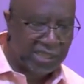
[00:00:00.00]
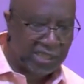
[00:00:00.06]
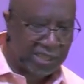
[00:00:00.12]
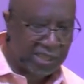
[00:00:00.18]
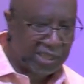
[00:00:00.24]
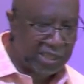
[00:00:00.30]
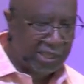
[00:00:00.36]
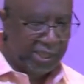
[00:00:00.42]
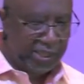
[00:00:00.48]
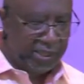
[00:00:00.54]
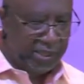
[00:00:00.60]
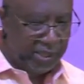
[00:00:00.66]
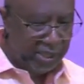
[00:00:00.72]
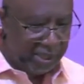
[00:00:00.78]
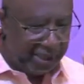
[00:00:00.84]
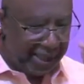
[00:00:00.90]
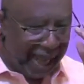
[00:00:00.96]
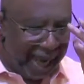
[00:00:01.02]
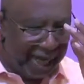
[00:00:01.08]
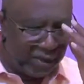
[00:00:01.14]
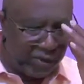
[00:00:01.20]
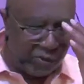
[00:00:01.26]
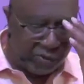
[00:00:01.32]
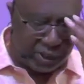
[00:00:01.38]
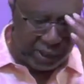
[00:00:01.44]
16,
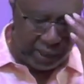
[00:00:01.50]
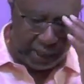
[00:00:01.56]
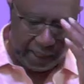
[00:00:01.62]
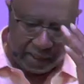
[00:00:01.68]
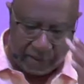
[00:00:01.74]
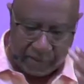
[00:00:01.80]
9 through 10.